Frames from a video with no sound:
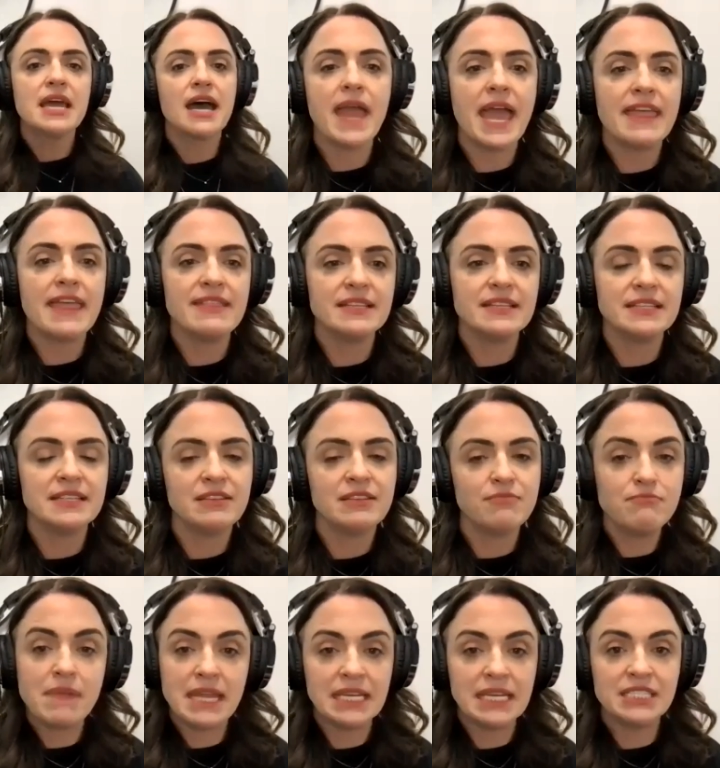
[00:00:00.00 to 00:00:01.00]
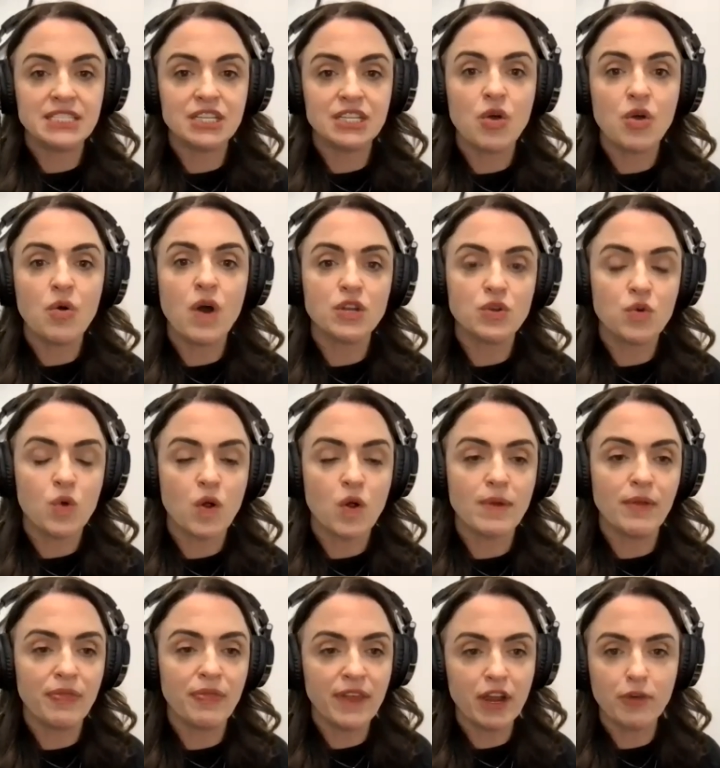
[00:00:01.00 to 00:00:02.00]
and may need to go on
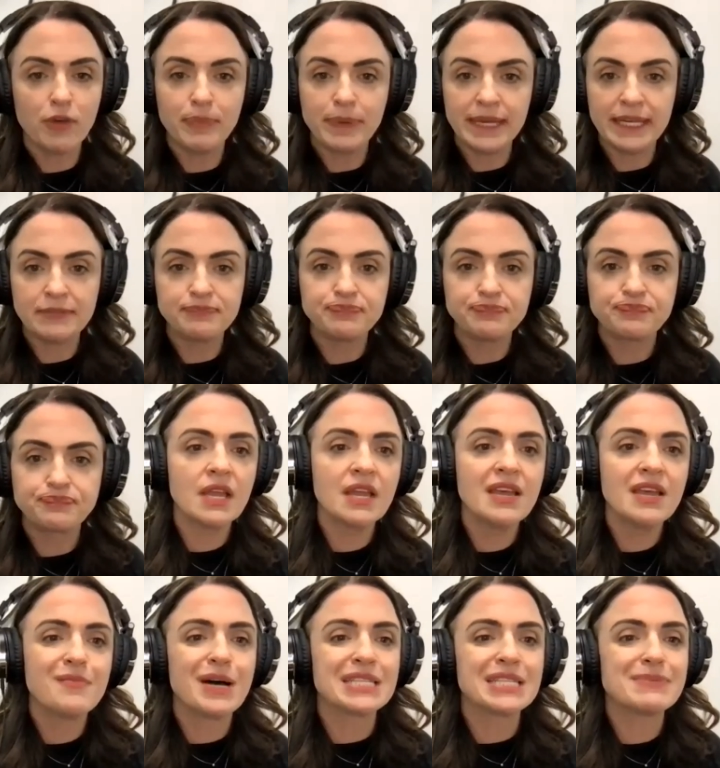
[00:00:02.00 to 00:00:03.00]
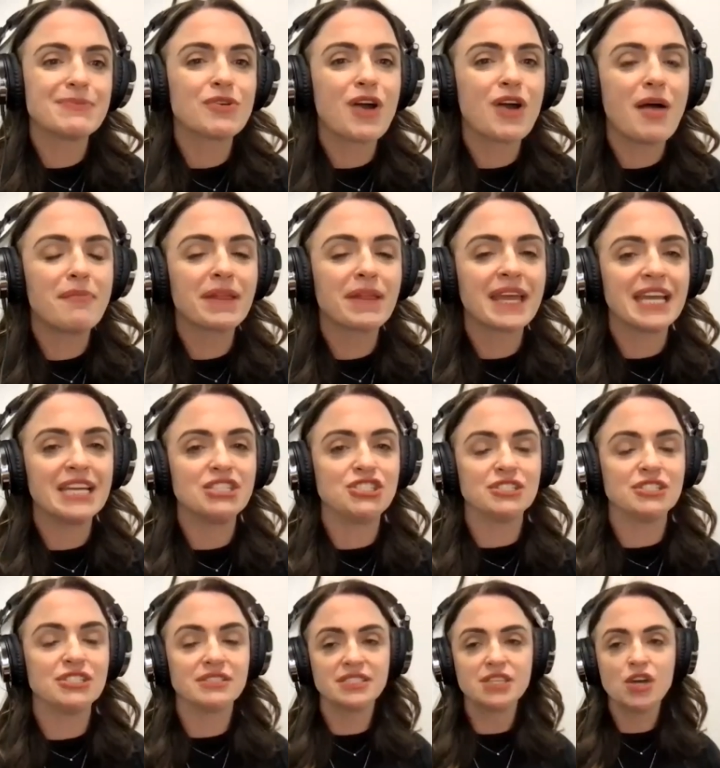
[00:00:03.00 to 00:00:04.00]
hormone therapy. Possible
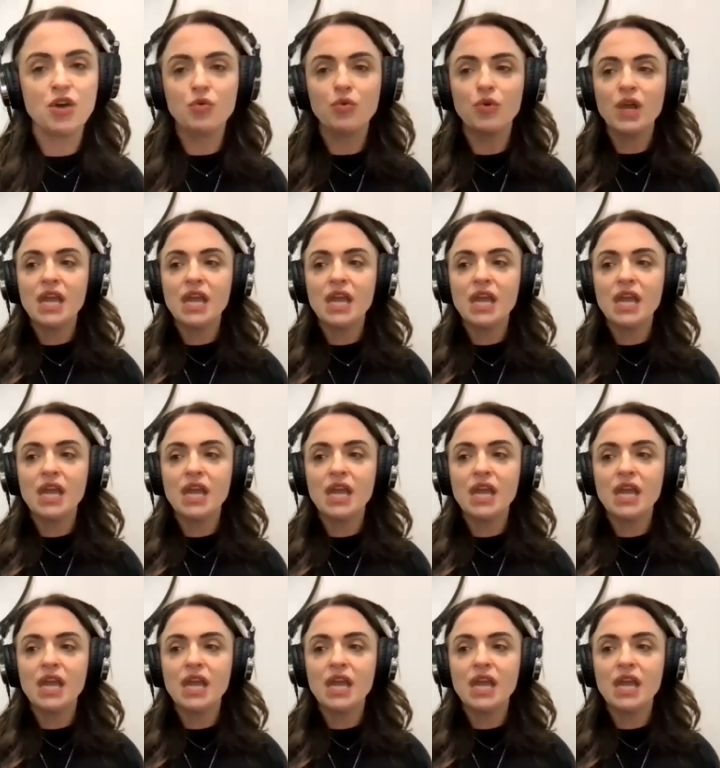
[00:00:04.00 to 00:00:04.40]
complications. So